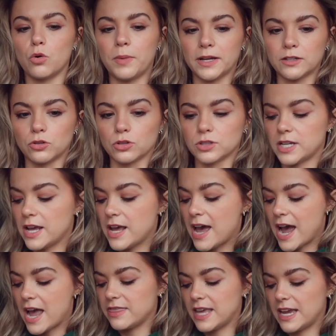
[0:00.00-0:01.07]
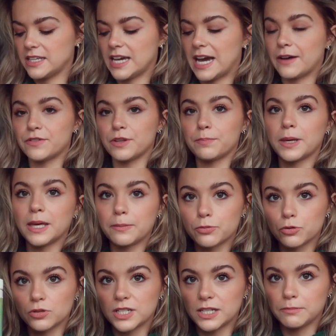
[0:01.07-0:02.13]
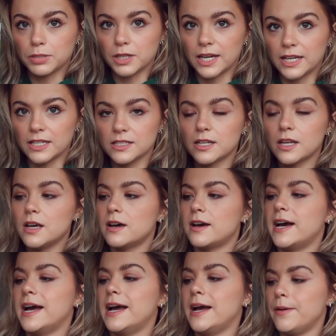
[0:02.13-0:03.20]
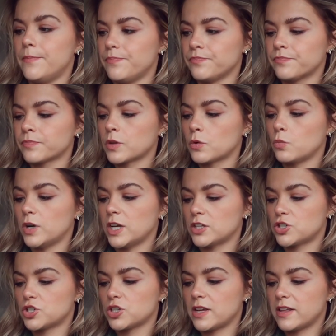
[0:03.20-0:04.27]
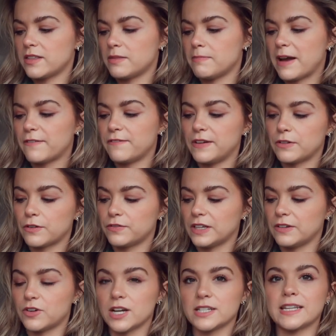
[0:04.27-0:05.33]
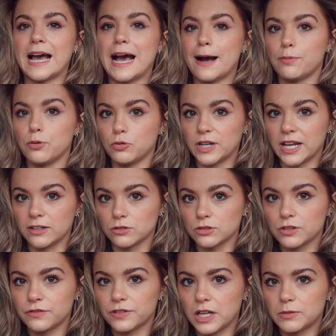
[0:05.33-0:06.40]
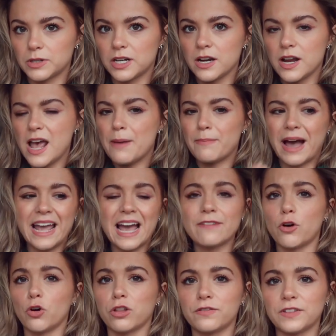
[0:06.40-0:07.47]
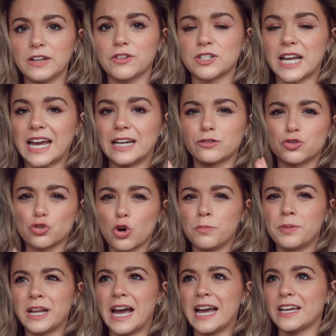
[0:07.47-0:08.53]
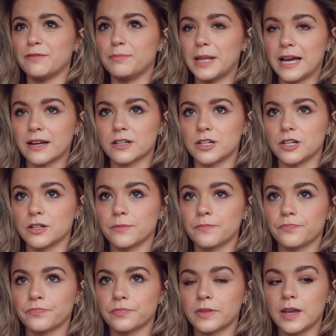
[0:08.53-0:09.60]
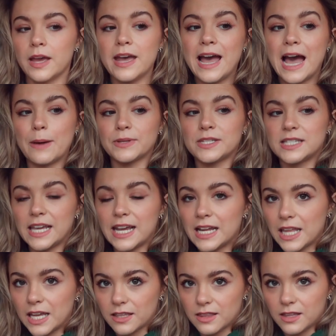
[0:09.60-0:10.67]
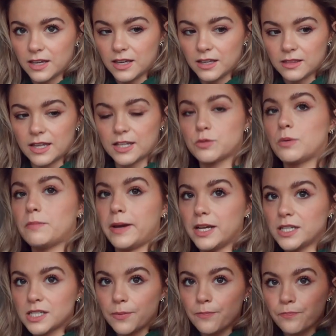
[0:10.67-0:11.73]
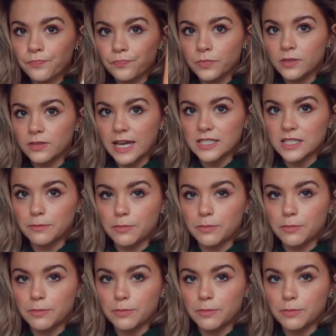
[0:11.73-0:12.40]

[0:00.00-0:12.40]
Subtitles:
oh my god. And then you have the pea protein blend, which my favourite flavour is the apple and elderflower. But I have all the flavours. I have strawberry, I have blackcurrant. I would say I like this one best. That's